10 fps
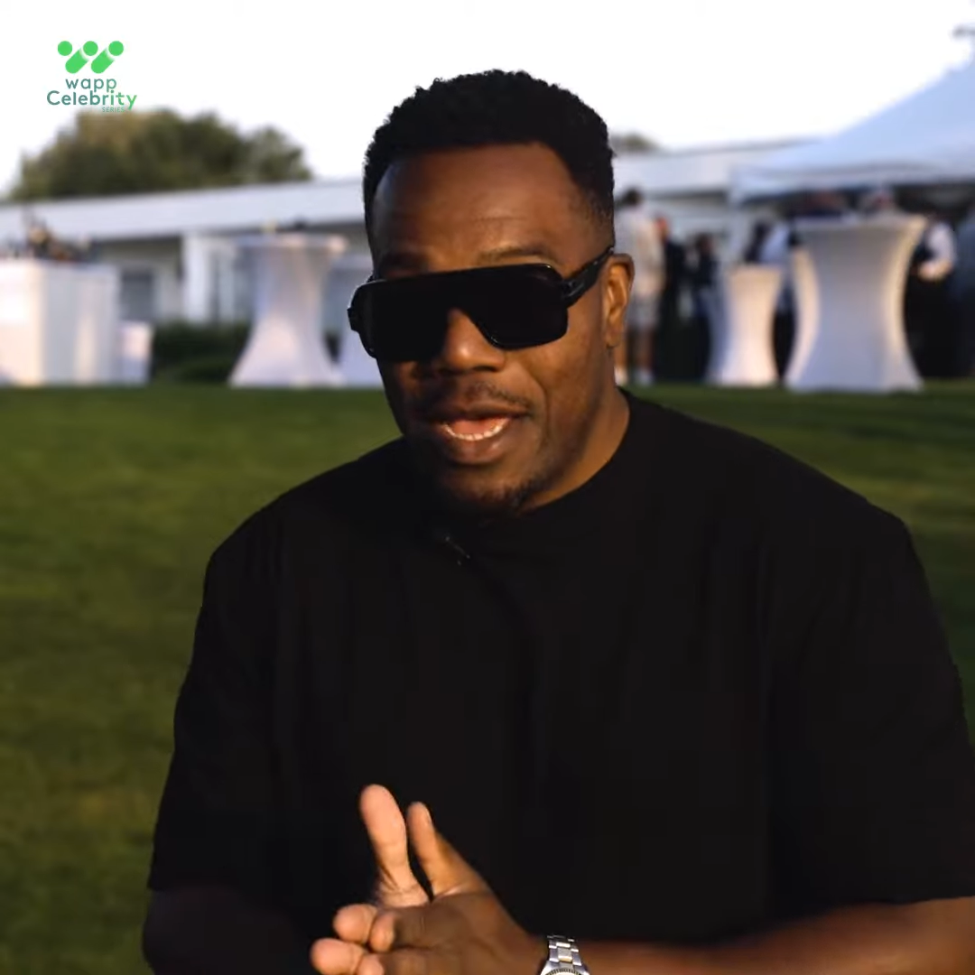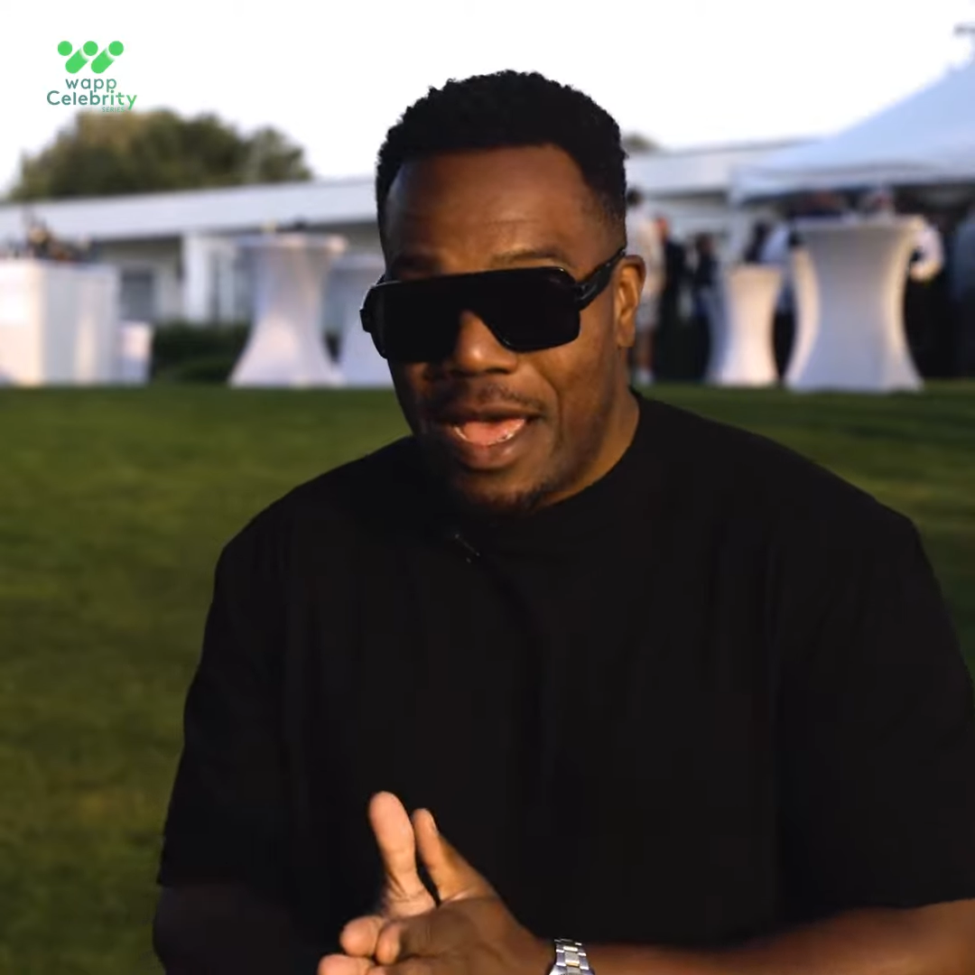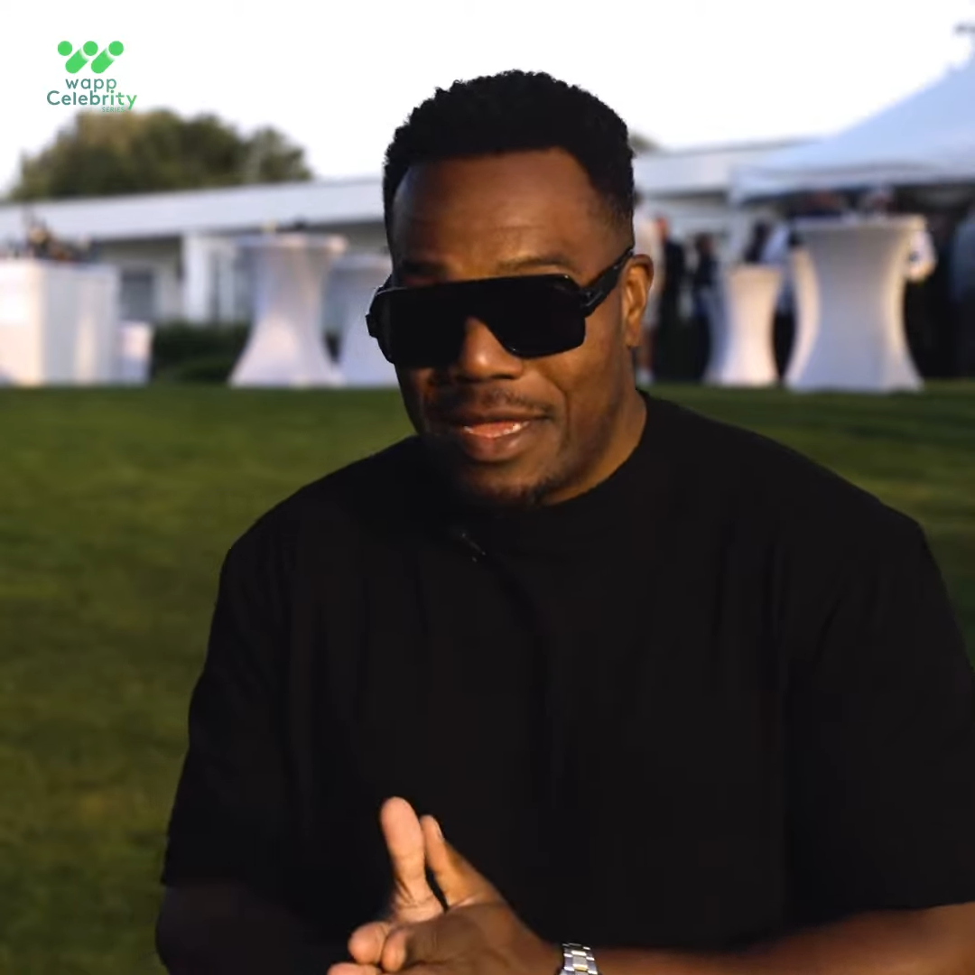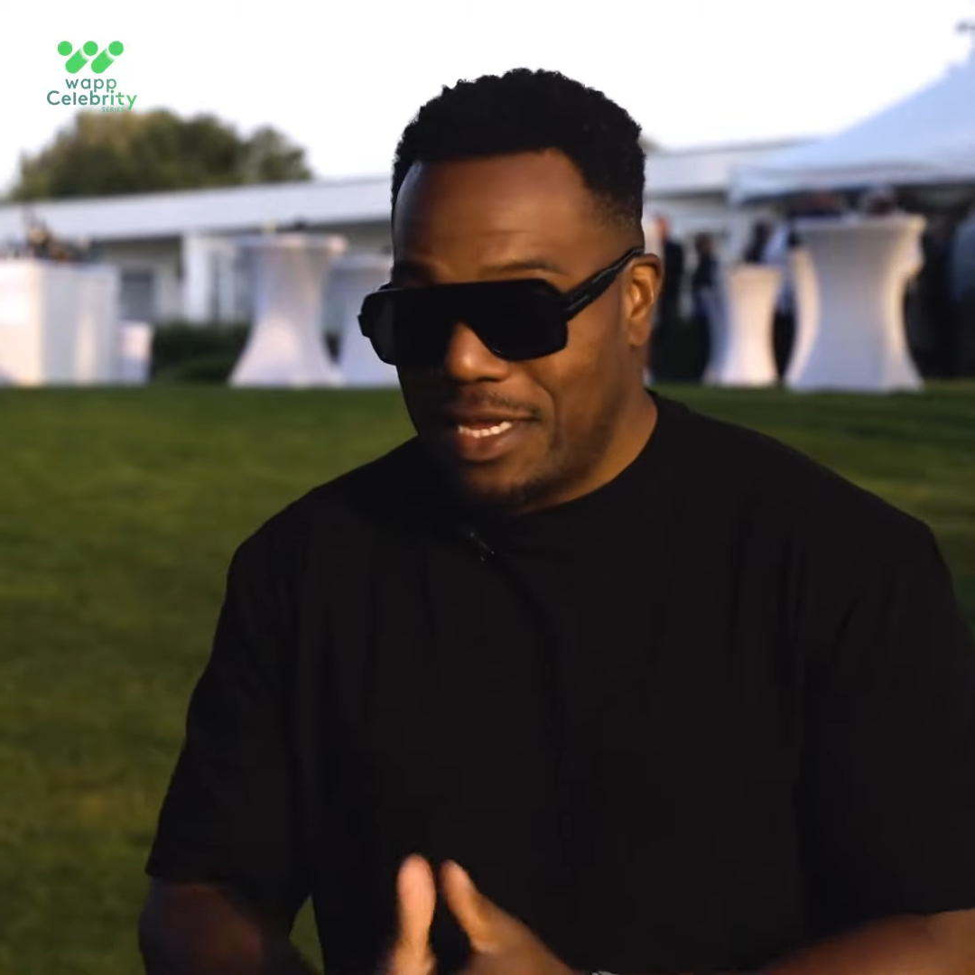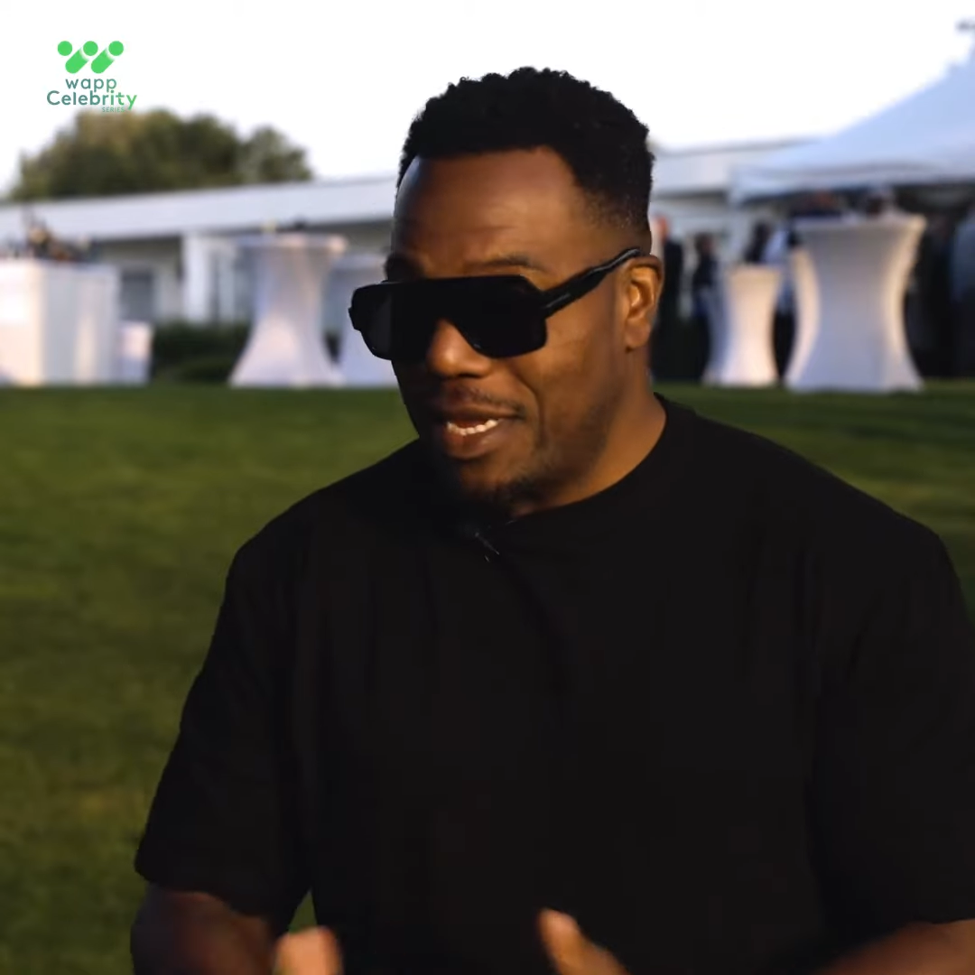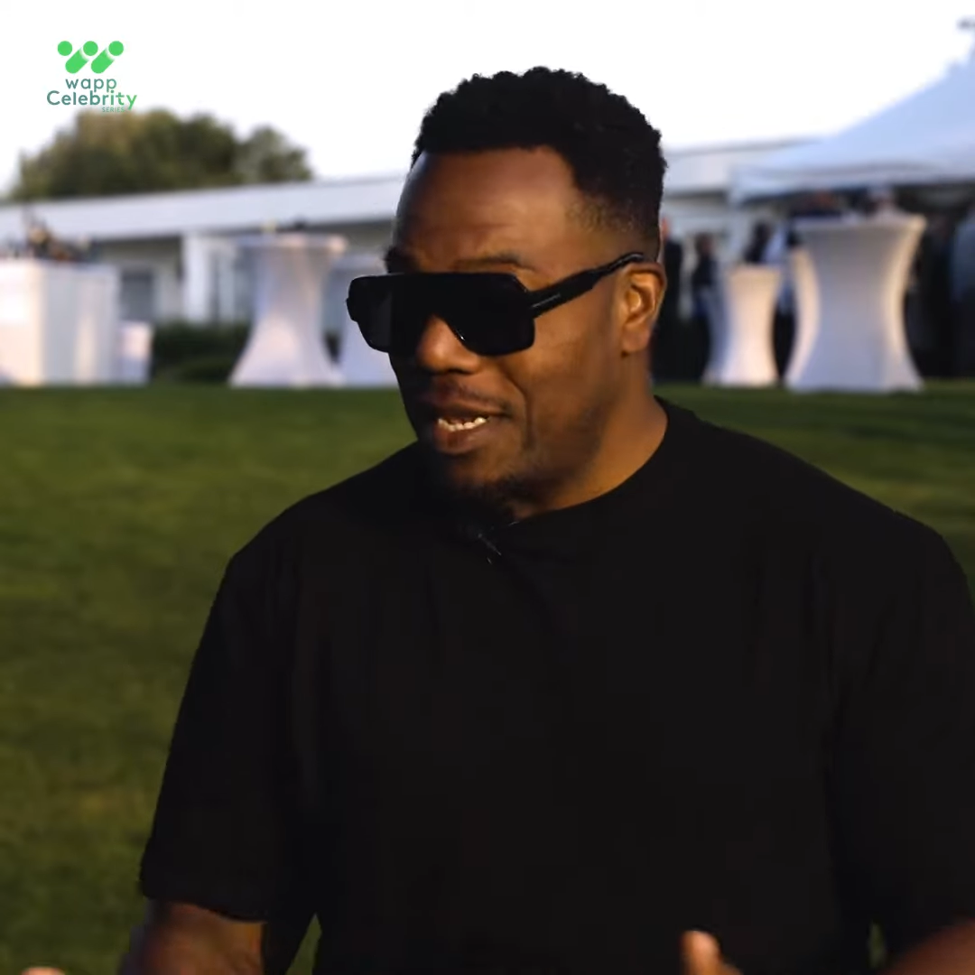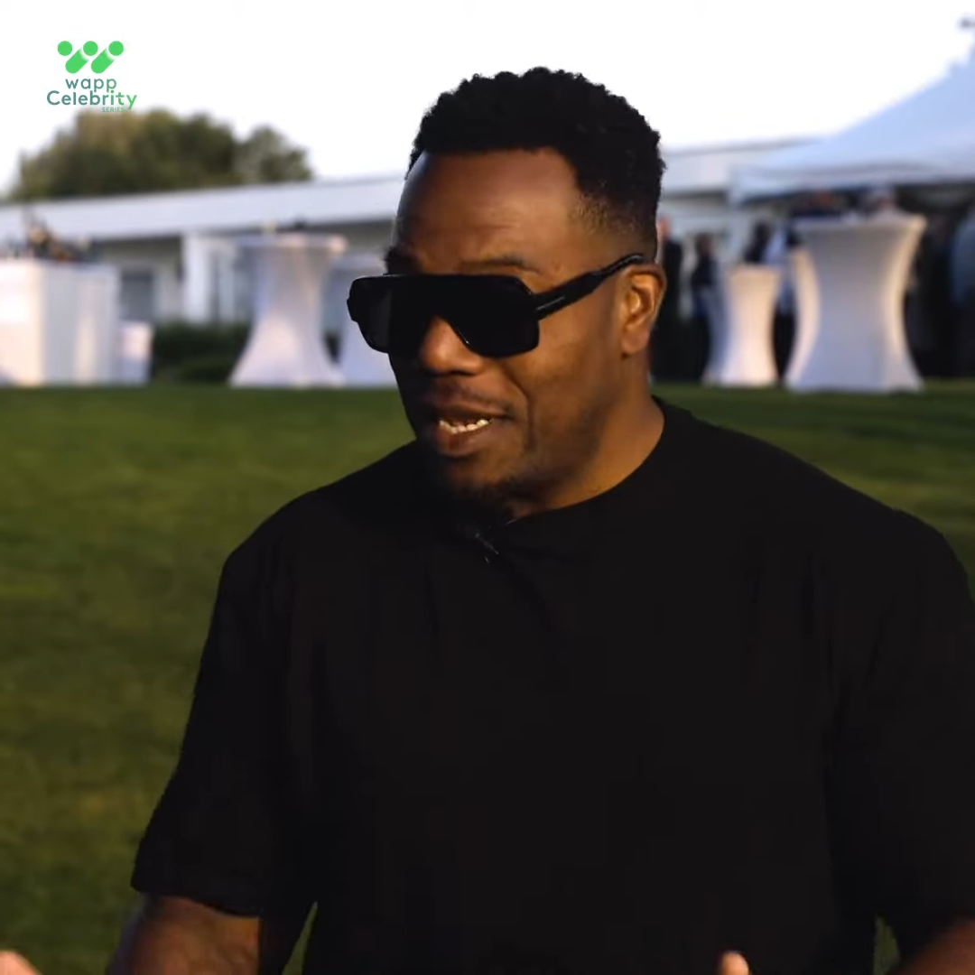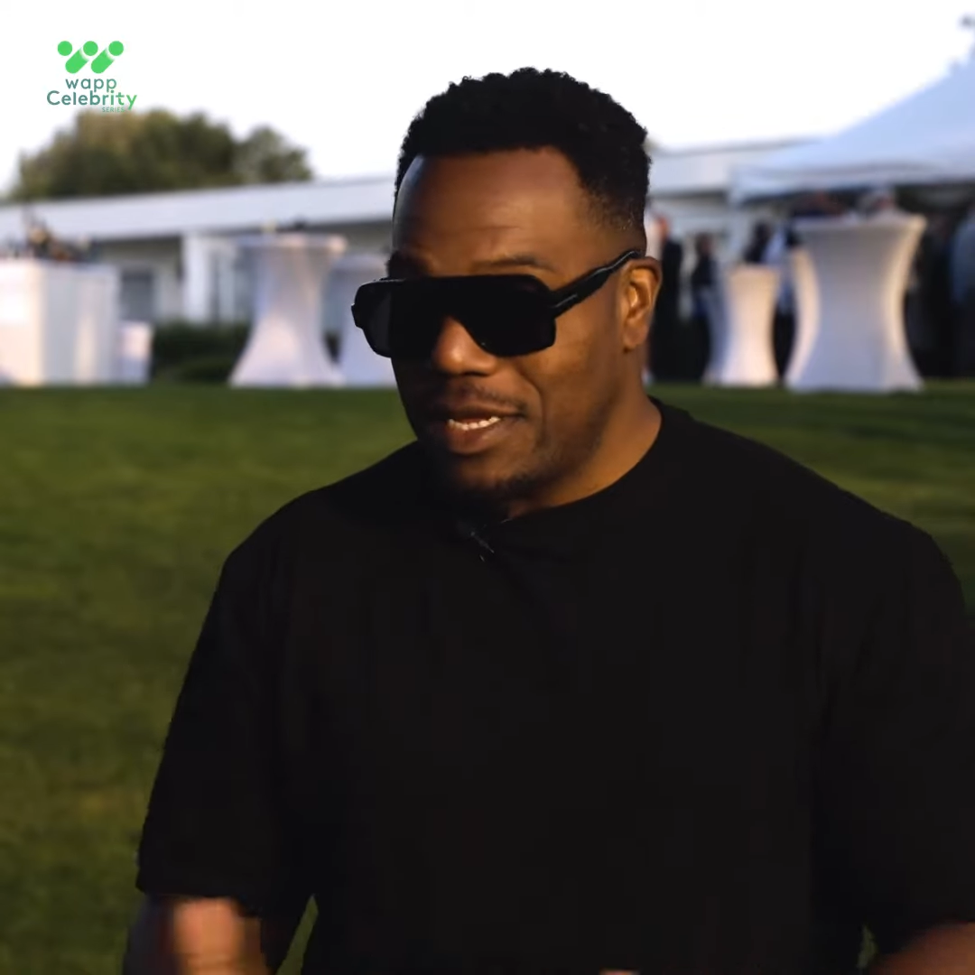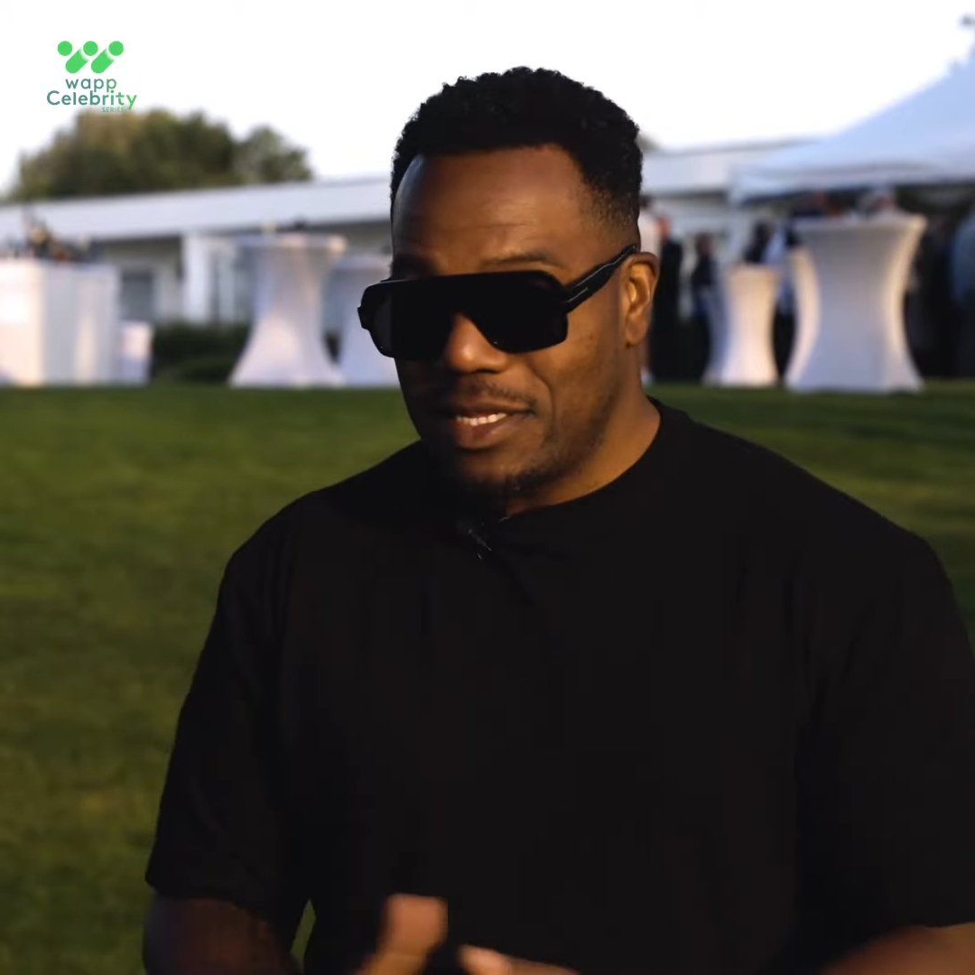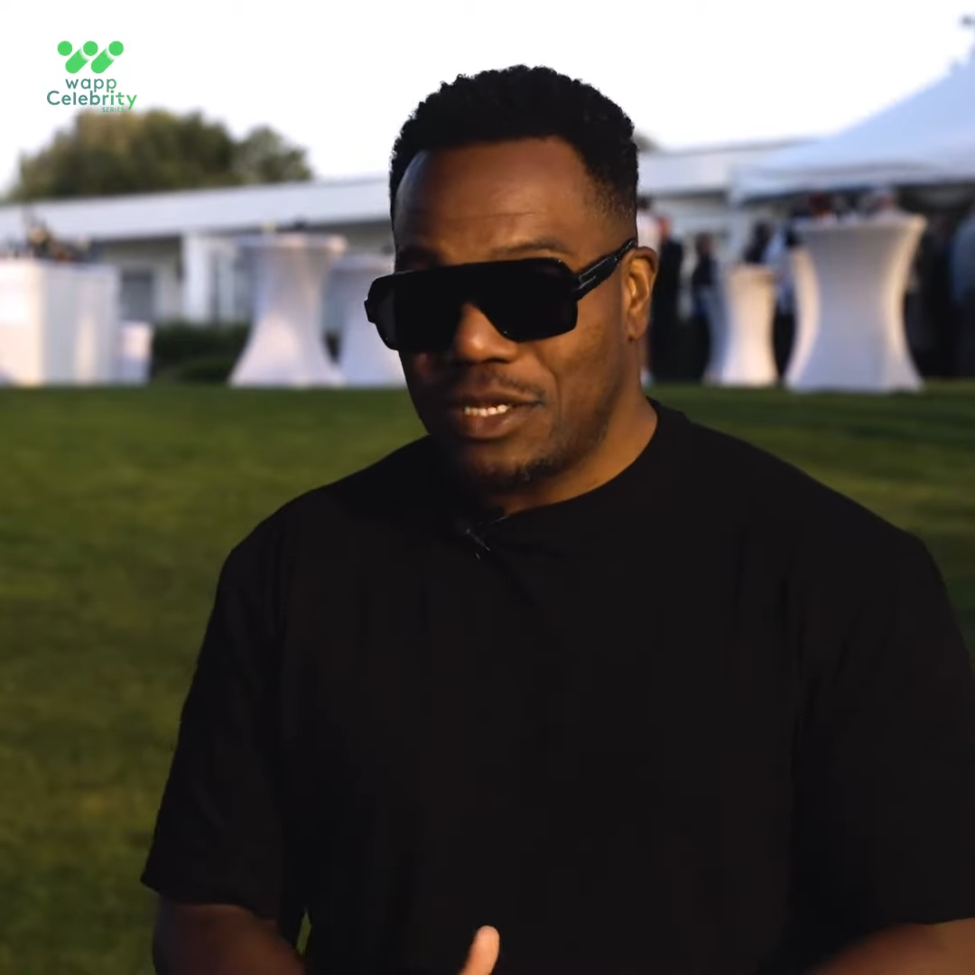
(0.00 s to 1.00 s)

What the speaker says: And secondly,